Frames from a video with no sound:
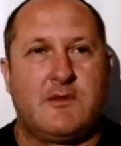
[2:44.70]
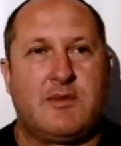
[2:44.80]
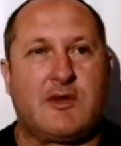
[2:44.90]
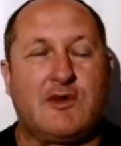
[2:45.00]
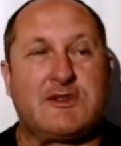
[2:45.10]

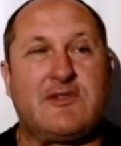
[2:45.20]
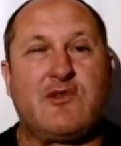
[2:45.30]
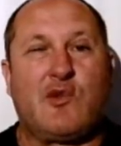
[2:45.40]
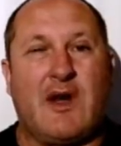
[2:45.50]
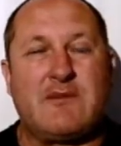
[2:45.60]
Because if
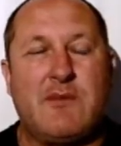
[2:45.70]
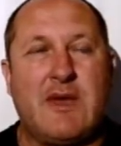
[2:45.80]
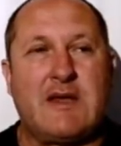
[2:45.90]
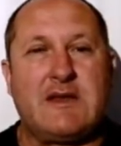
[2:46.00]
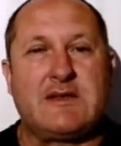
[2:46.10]
one
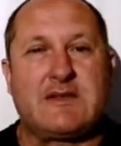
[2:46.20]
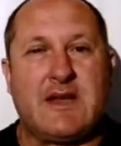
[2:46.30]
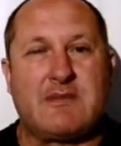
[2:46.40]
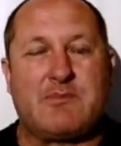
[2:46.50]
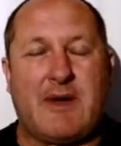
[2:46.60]
man is that